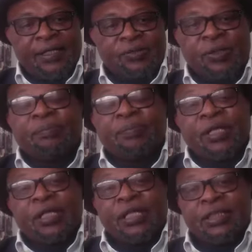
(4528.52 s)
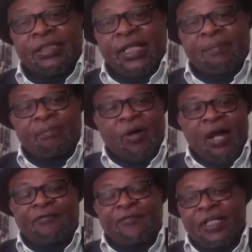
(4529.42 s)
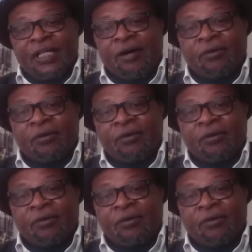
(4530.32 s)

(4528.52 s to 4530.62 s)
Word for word: It will be in Jambo Africa